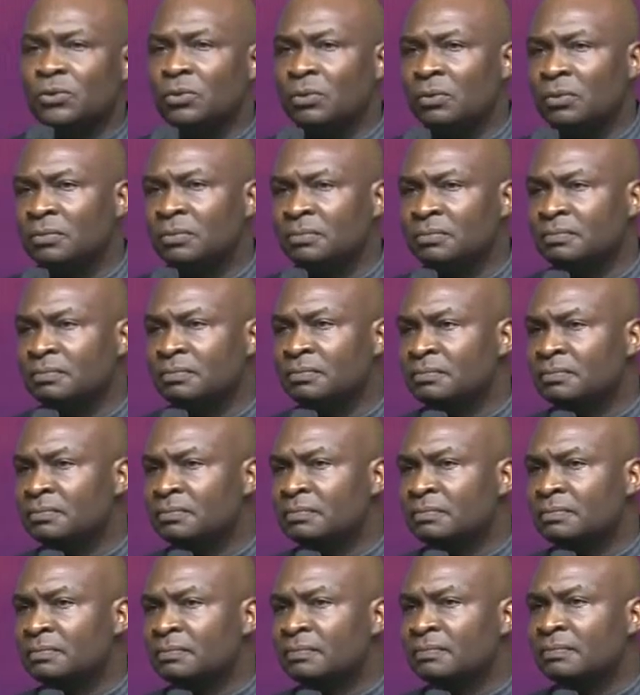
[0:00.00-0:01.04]
too.
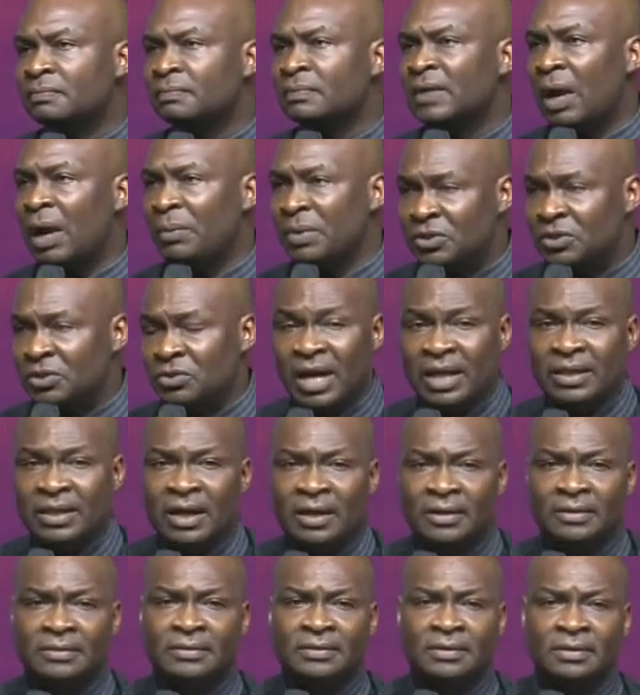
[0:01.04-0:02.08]
Are we
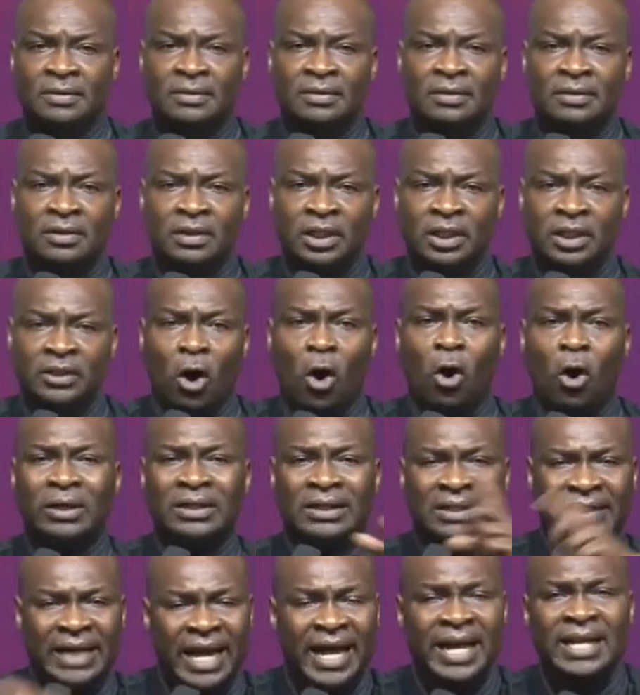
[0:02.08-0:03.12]
together? He
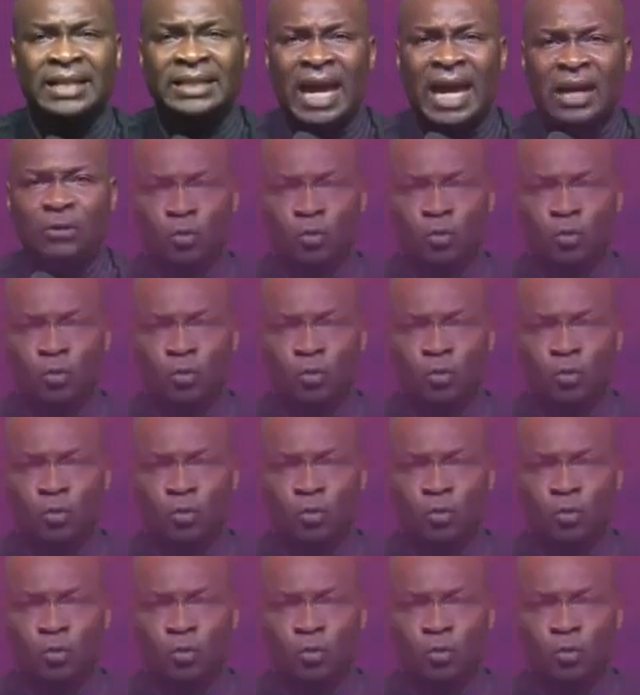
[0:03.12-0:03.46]
ordained